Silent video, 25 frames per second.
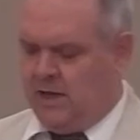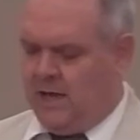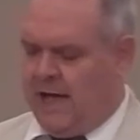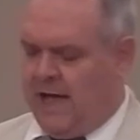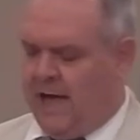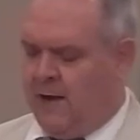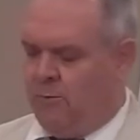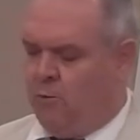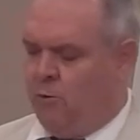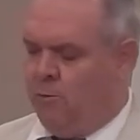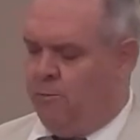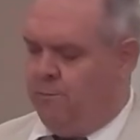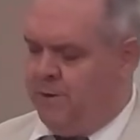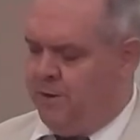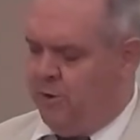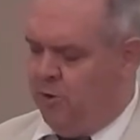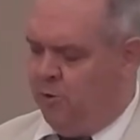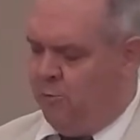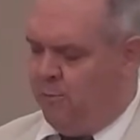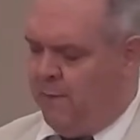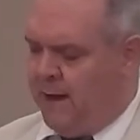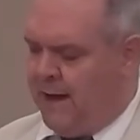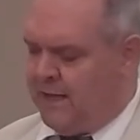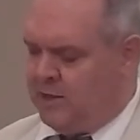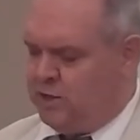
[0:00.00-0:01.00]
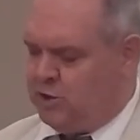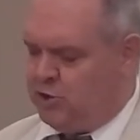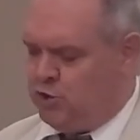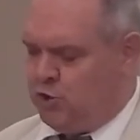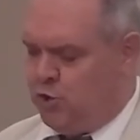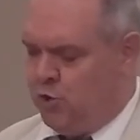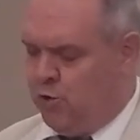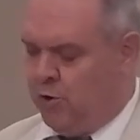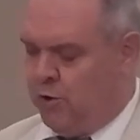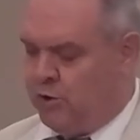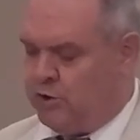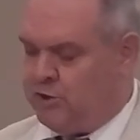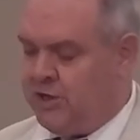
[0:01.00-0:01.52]
I will build my
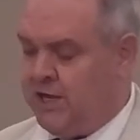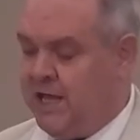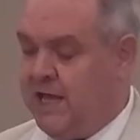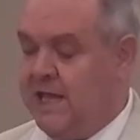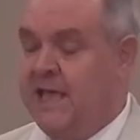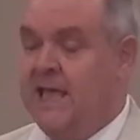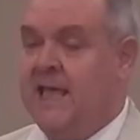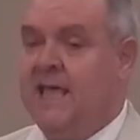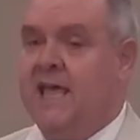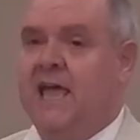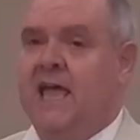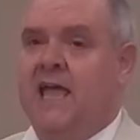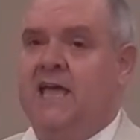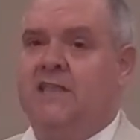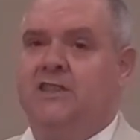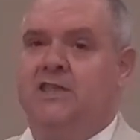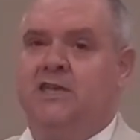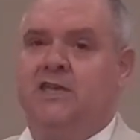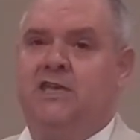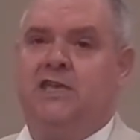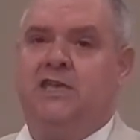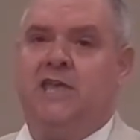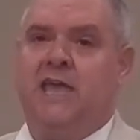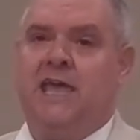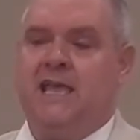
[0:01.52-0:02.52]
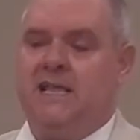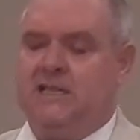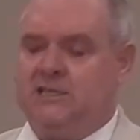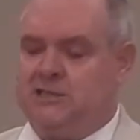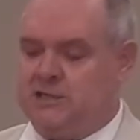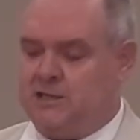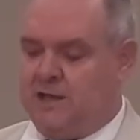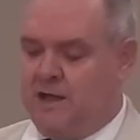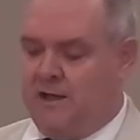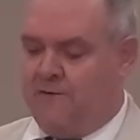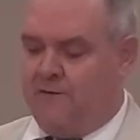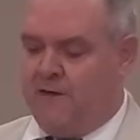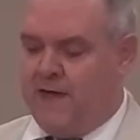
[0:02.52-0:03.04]
church, and the
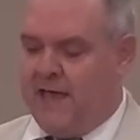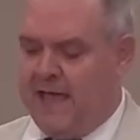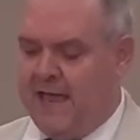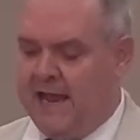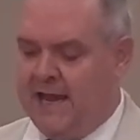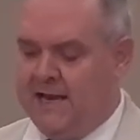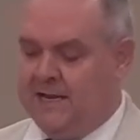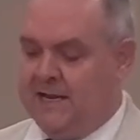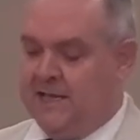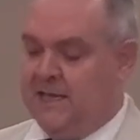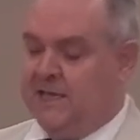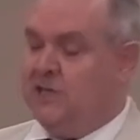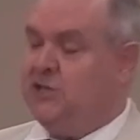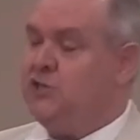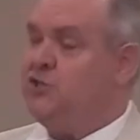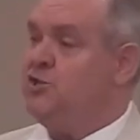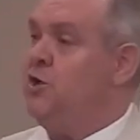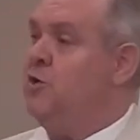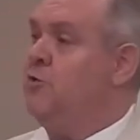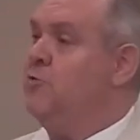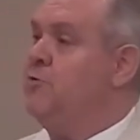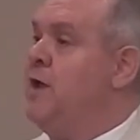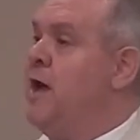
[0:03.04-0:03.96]
gates of Hades shall